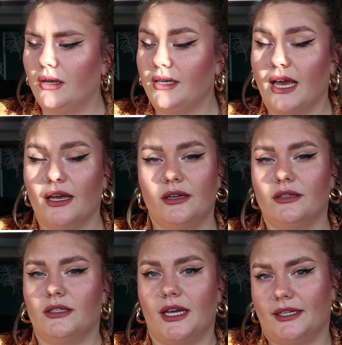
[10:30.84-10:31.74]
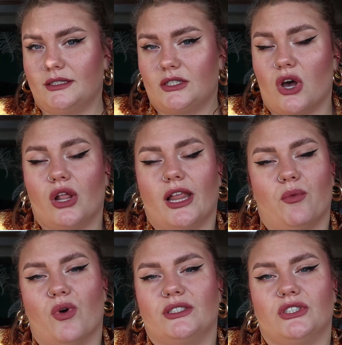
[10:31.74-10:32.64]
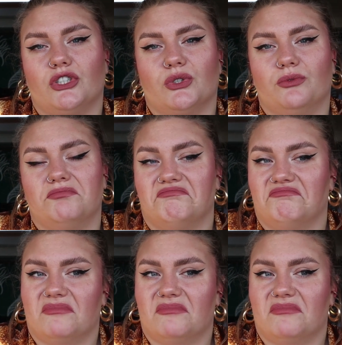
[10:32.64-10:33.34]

that that's all I want to do.